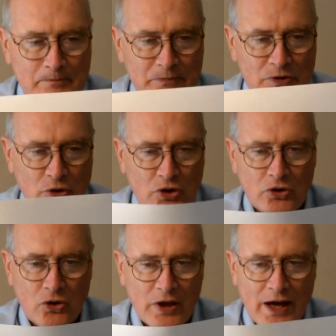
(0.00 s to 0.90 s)
So you can
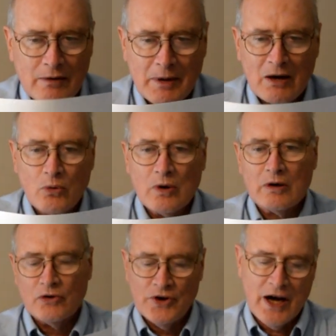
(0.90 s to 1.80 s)
go to that amount of
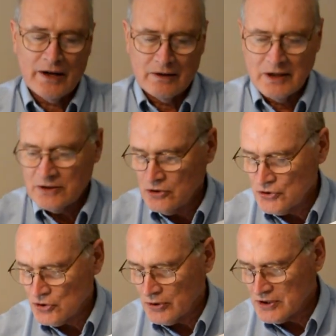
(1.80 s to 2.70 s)
work or not at your
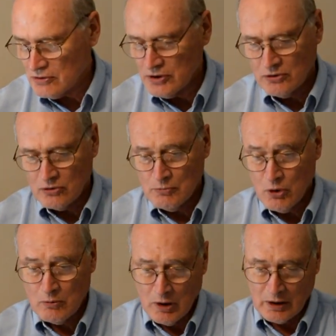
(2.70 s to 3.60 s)
choice, or you can go to
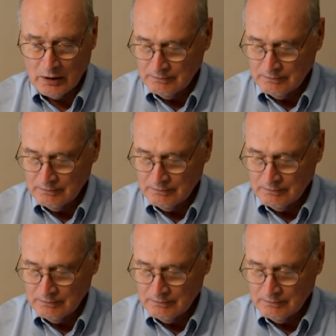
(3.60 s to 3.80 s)
more work.